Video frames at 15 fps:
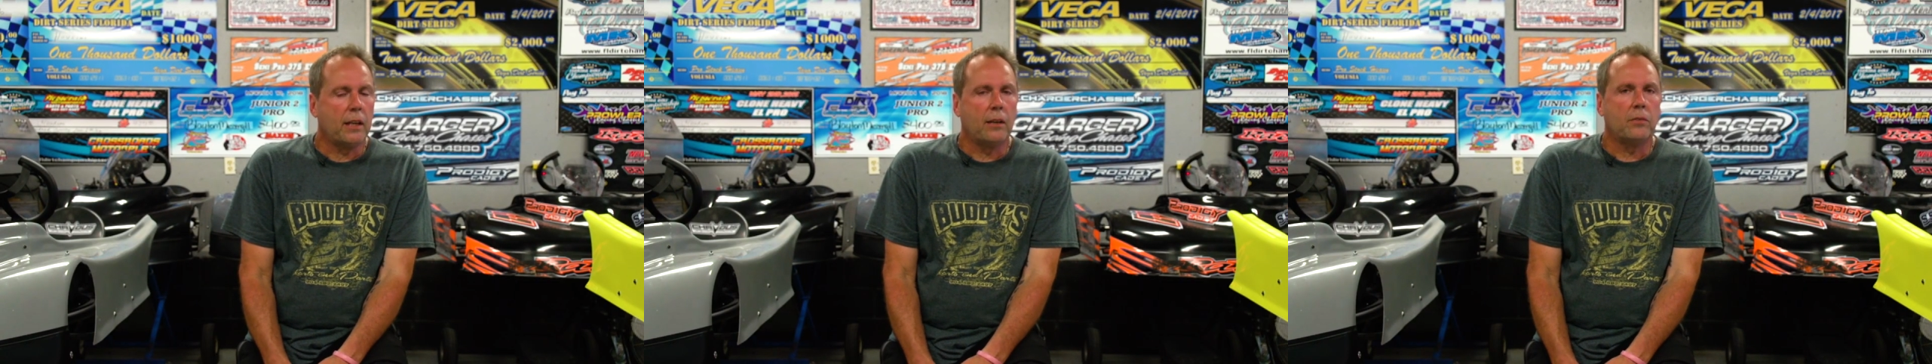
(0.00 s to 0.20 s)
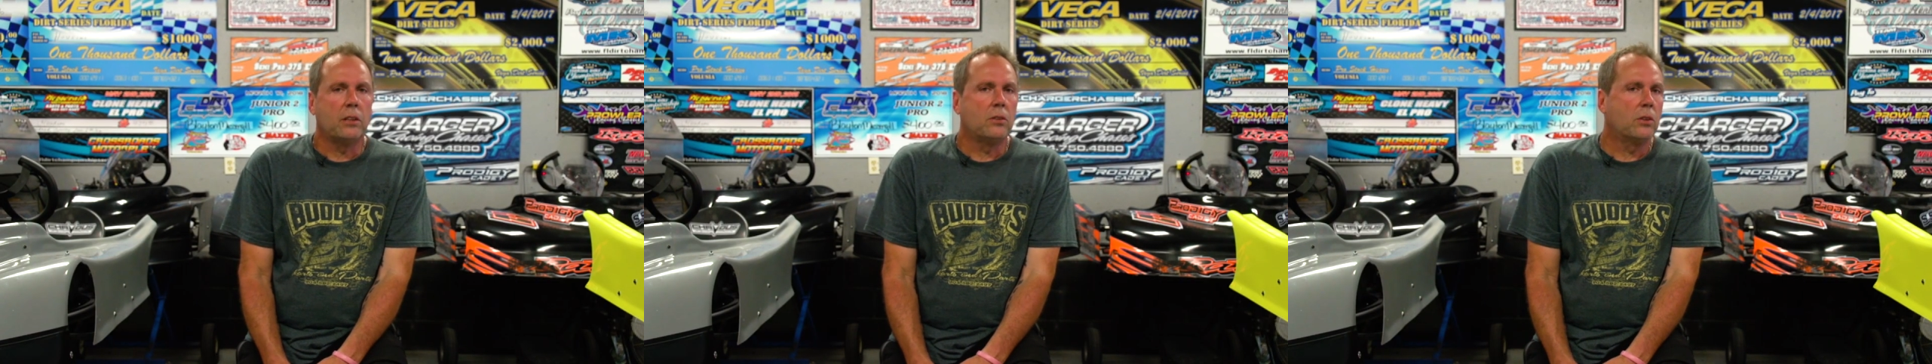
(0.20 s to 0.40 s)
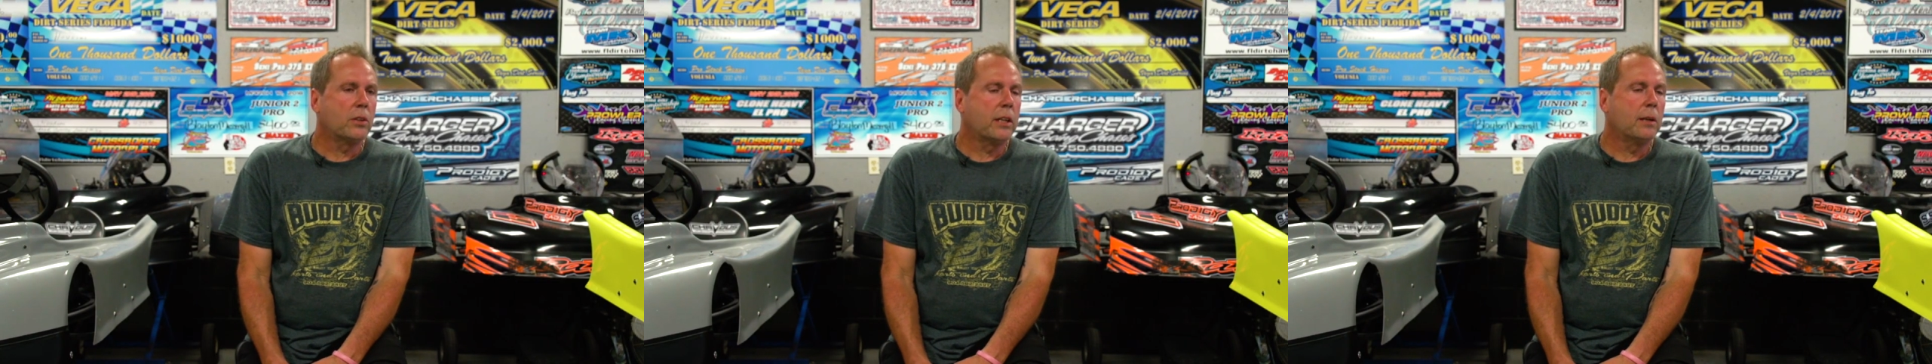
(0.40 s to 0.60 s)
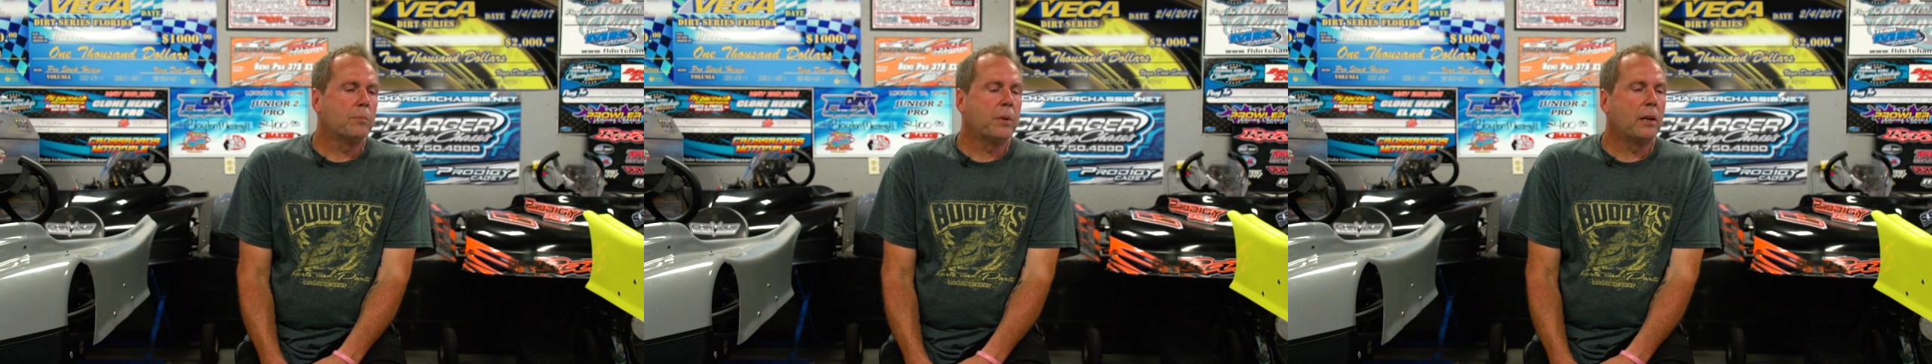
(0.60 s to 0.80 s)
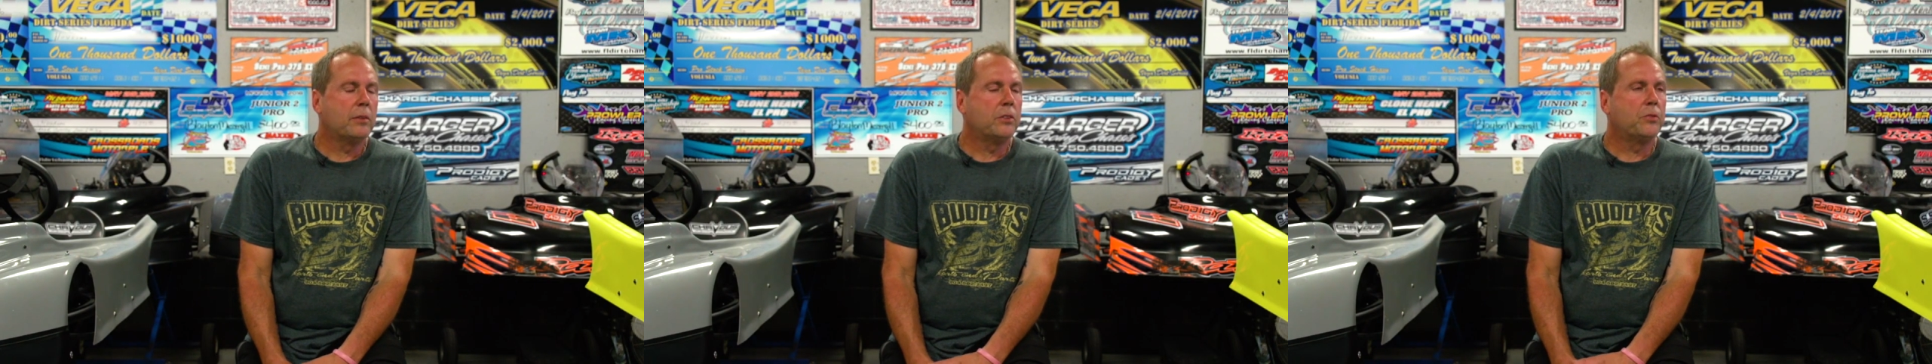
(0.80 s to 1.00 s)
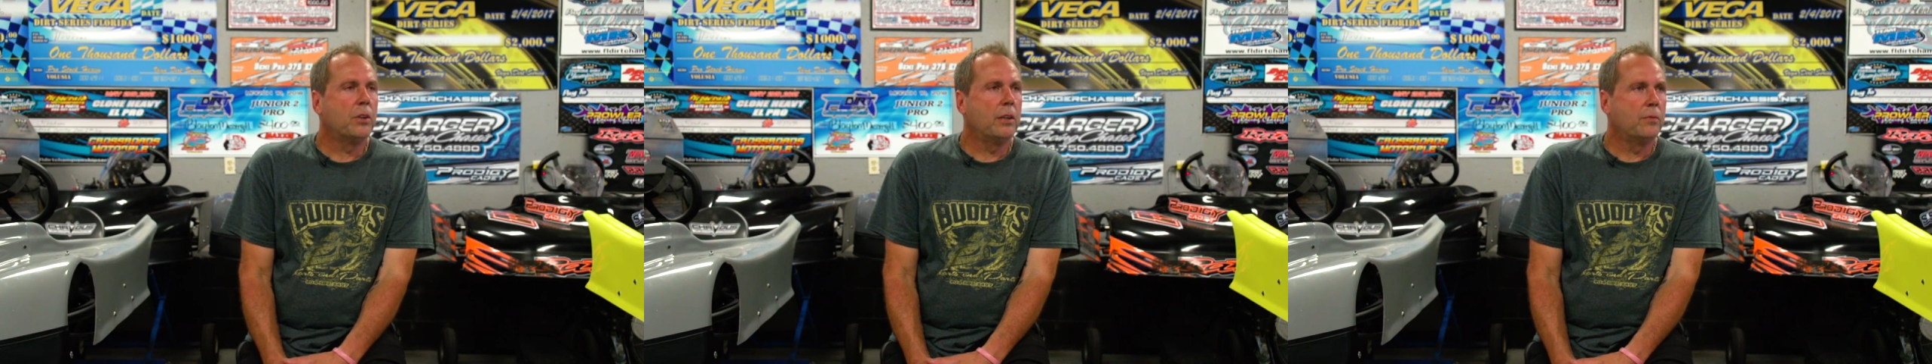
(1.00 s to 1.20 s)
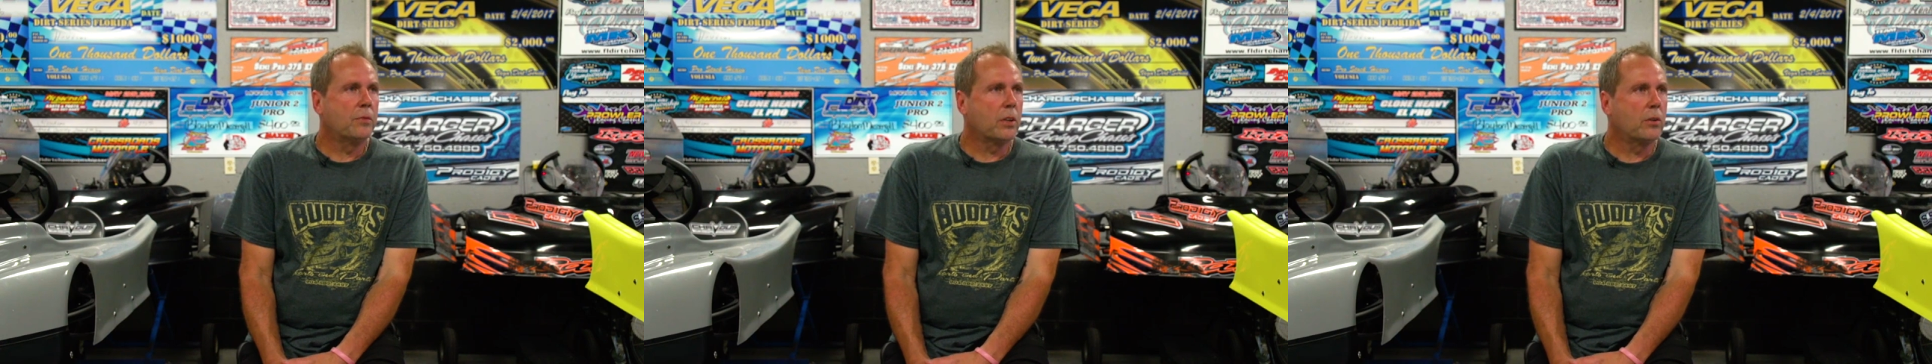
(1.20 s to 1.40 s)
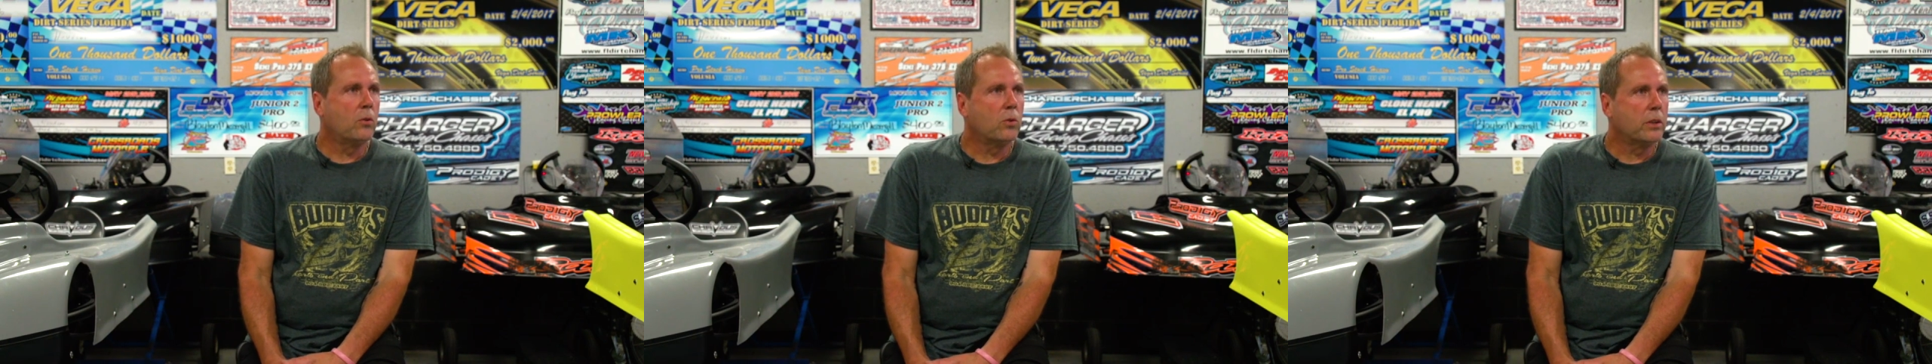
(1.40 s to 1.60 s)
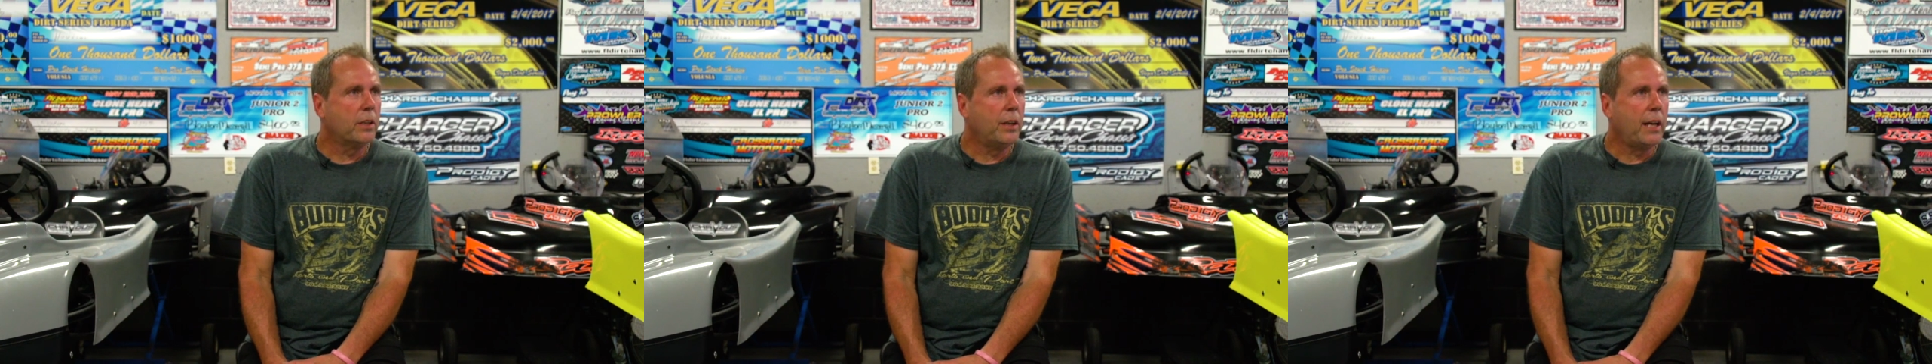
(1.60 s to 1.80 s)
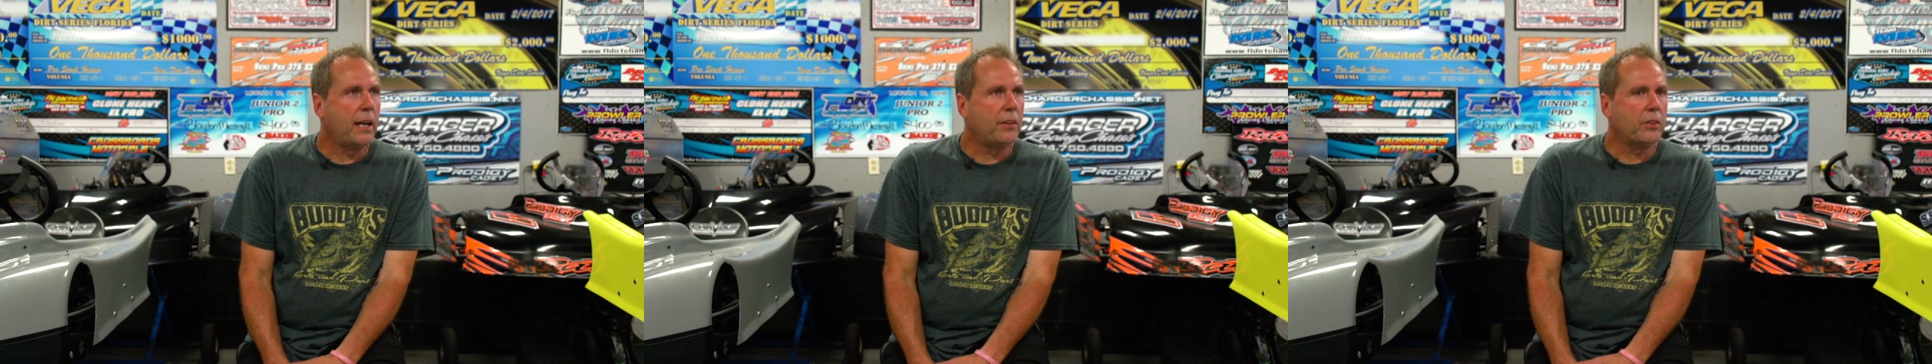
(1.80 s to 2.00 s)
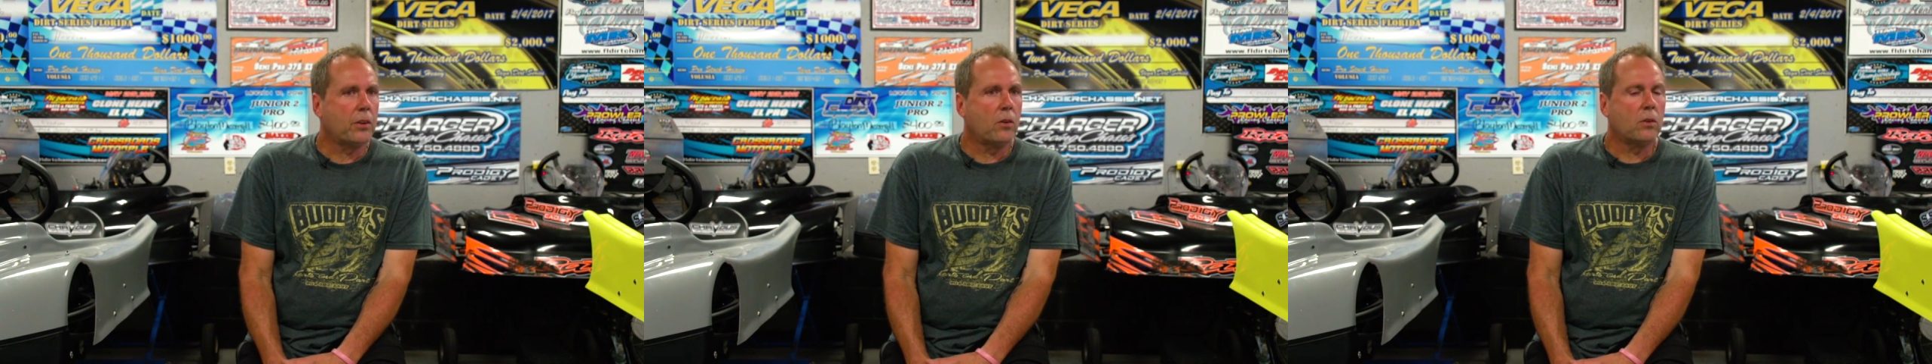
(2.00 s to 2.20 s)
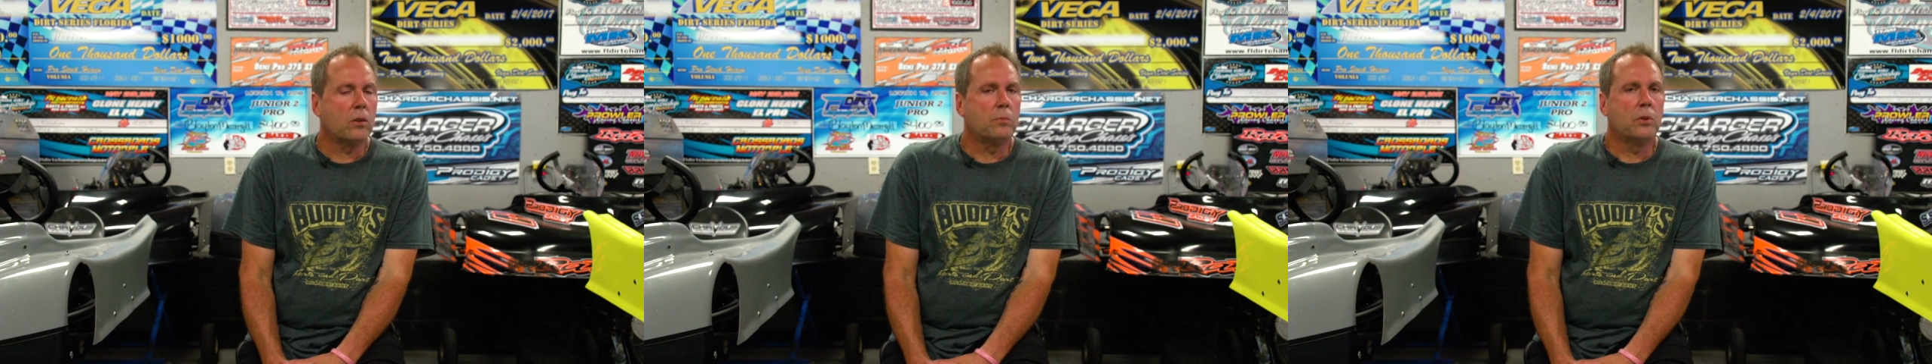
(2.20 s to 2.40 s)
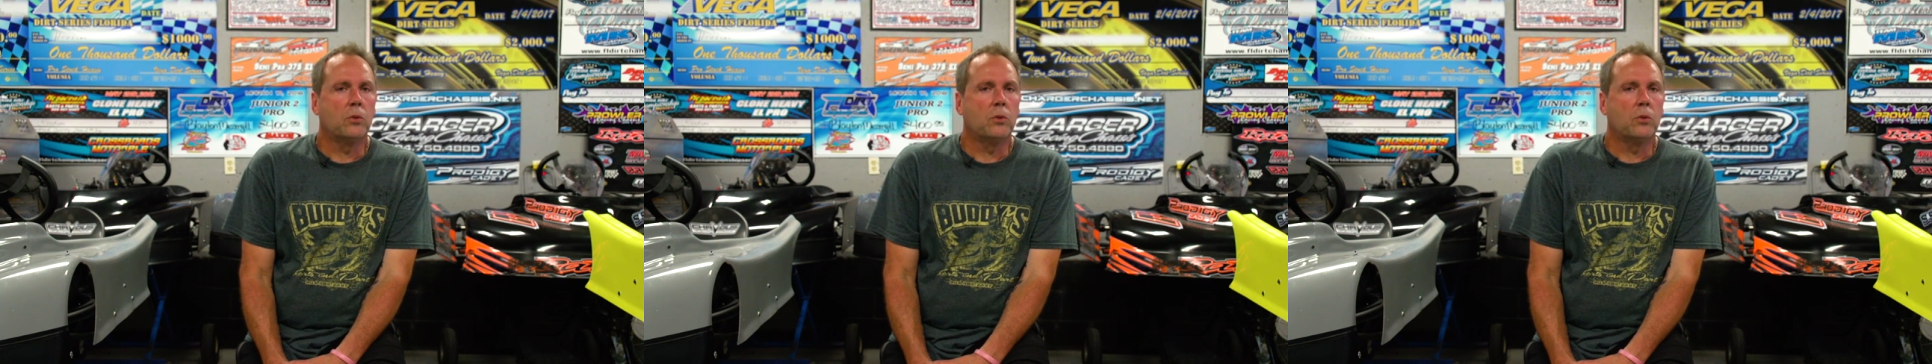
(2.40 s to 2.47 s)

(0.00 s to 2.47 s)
every little kid probably dreams of going to NASCAR,